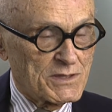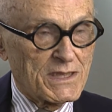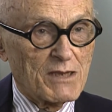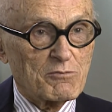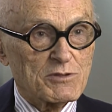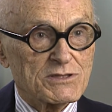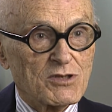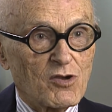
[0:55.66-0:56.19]

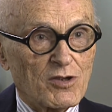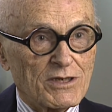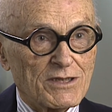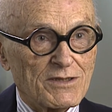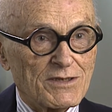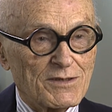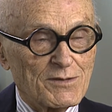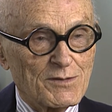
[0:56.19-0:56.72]
it was taught
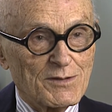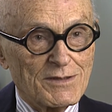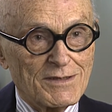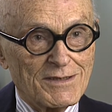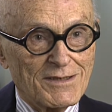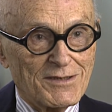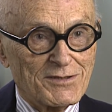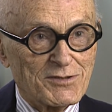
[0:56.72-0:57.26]
in
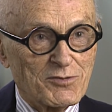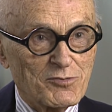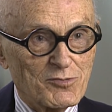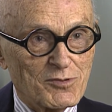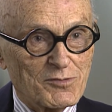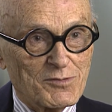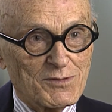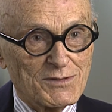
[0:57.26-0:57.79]
the
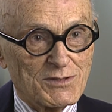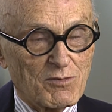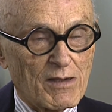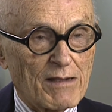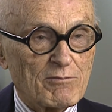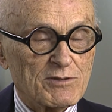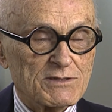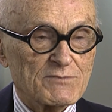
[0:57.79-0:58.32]
school. So
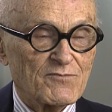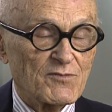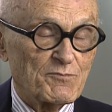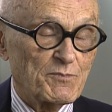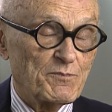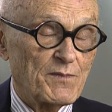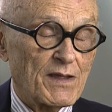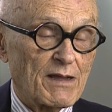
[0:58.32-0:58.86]
I
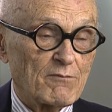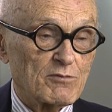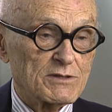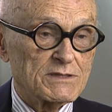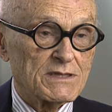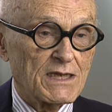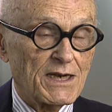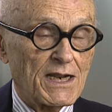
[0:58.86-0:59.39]

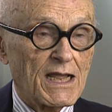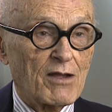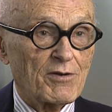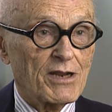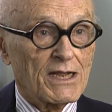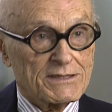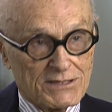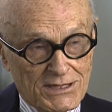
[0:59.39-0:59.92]
was
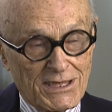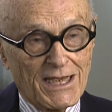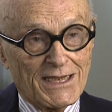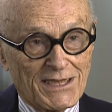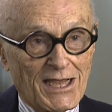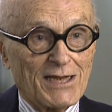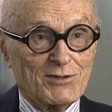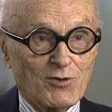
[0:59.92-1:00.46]
allowed not to
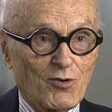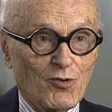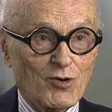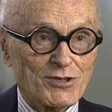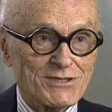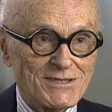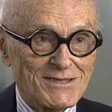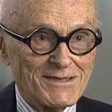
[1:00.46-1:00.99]
take that
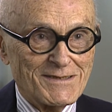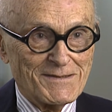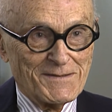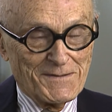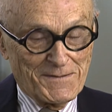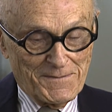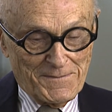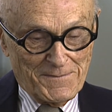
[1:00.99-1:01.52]
course.
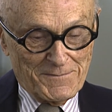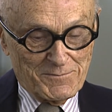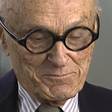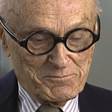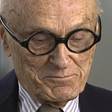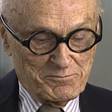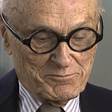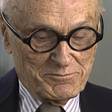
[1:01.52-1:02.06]

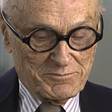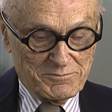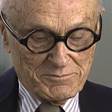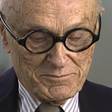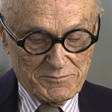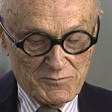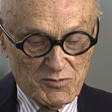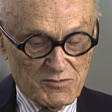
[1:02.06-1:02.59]
It
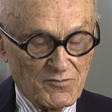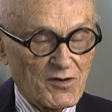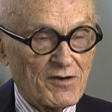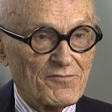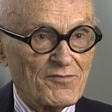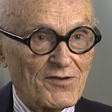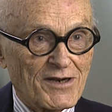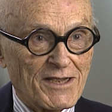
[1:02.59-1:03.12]
was
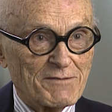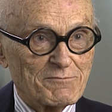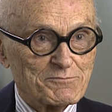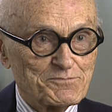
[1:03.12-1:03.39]
very funny.